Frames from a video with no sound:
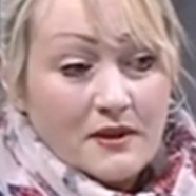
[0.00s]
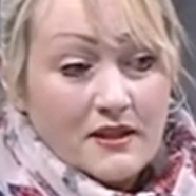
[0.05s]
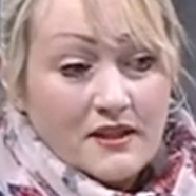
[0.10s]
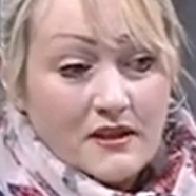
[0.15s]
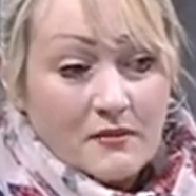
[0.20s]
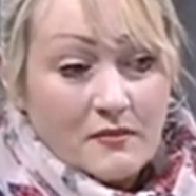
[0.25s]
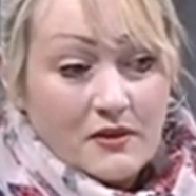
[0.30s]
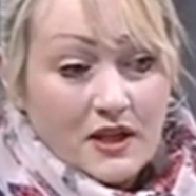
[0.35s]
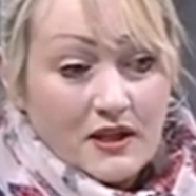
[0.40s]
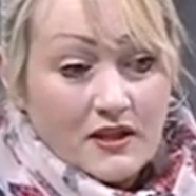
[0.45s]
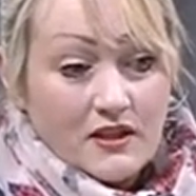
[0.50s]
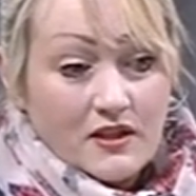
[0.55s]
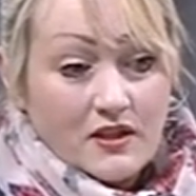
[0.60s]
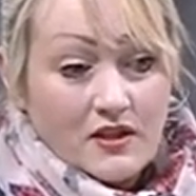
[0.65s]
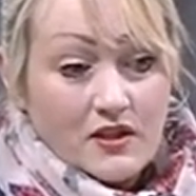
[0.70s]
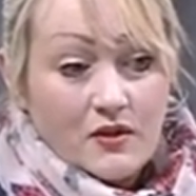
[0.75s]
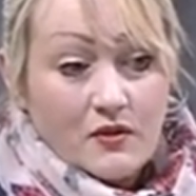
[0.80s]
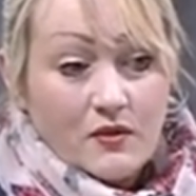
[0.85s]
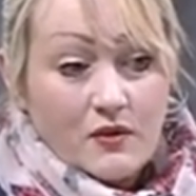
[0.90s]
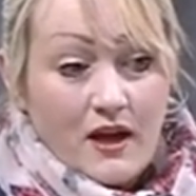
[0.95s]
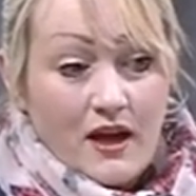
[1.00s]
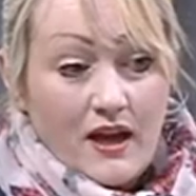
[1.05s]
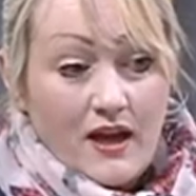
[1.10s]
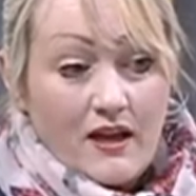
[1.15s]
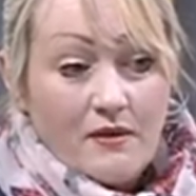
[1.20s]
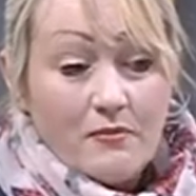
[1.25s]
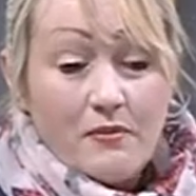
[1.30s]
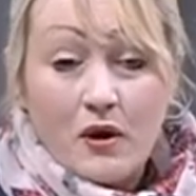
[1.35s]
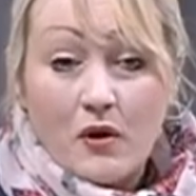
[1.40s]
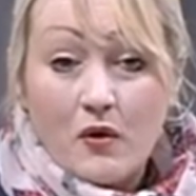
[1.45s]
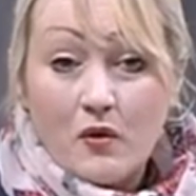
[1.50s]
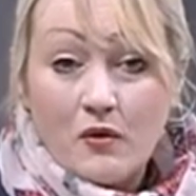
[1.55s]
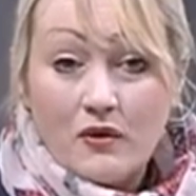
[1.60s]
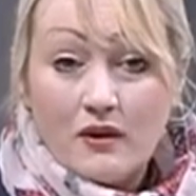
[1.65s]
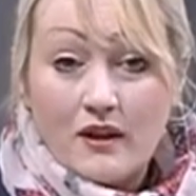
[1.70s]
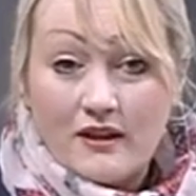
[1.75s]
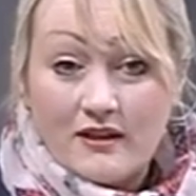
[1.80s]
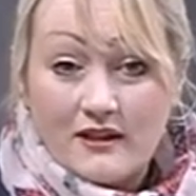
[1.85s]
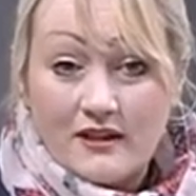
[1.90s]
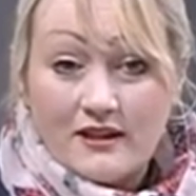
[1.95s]
subject to a
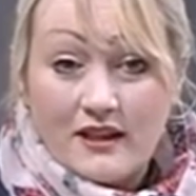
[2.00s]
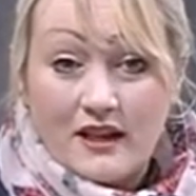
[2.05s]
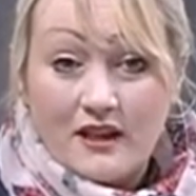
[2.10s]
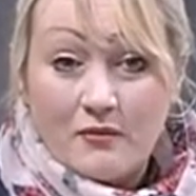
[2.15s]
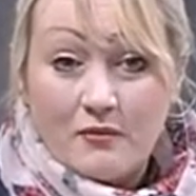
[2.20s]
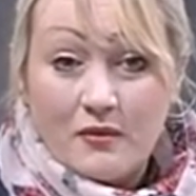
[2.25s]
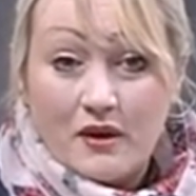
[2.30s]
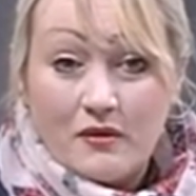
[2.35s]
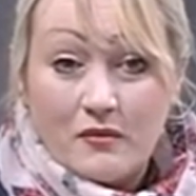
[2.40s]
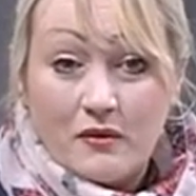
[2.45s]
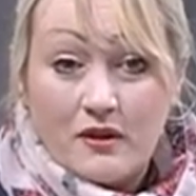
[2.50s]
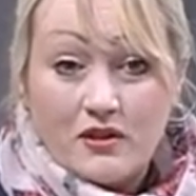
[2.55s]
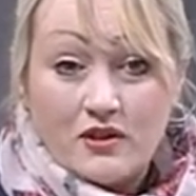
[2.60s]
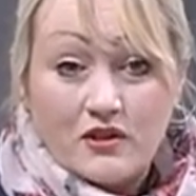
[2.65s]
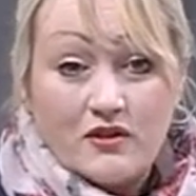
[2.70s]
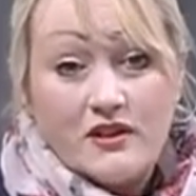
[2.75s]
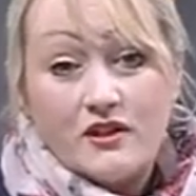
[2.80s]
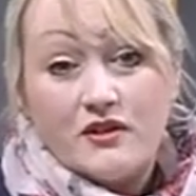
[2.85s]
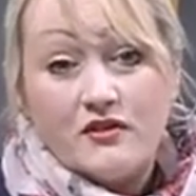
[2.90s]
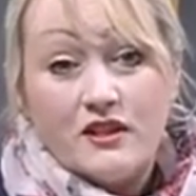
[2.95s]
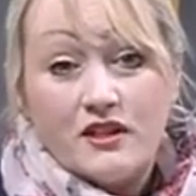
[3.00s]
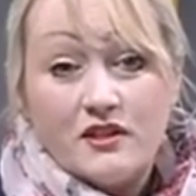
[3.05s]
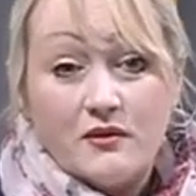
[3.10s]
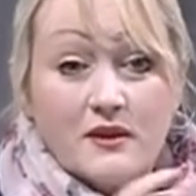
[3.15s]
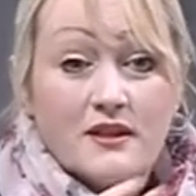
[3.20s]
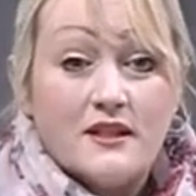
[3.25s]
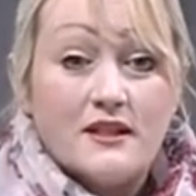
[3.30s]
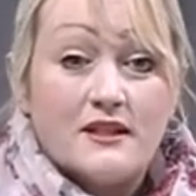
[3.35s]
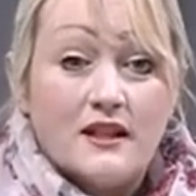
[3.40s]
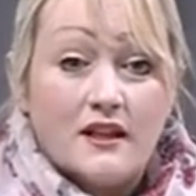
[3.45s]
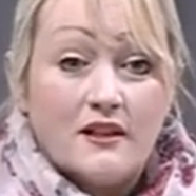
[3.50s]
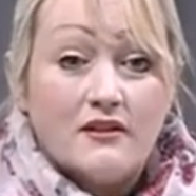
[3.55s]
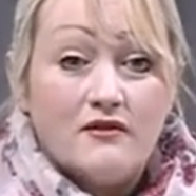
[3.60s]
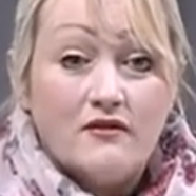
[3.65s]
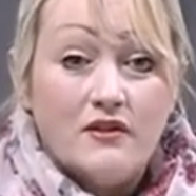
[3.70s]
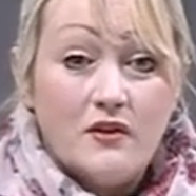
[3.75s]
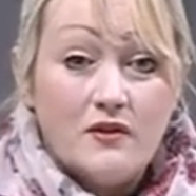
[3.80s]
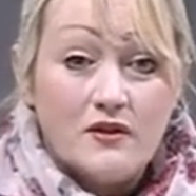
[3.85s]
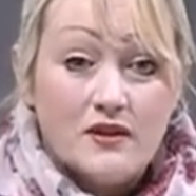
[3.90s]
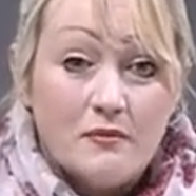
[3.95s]
poll undertaken by the Welsh Treasury to understand the
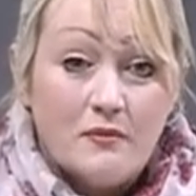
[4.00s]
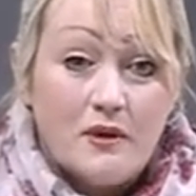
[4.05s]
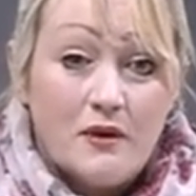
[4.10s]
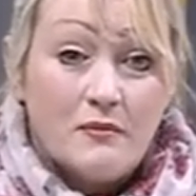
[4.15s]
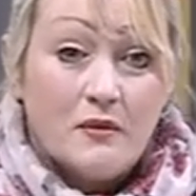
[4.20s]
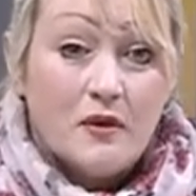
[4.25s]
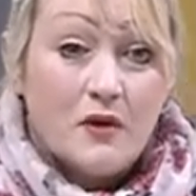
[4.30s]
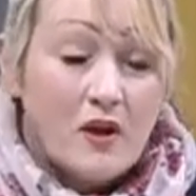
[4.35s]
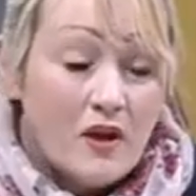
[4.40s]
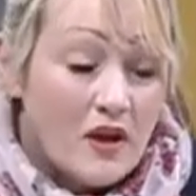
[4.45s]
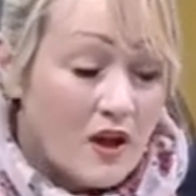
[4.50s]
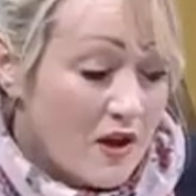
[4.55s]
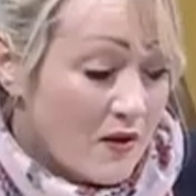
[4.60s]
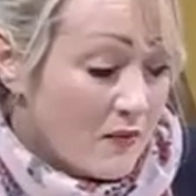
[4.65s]
views that people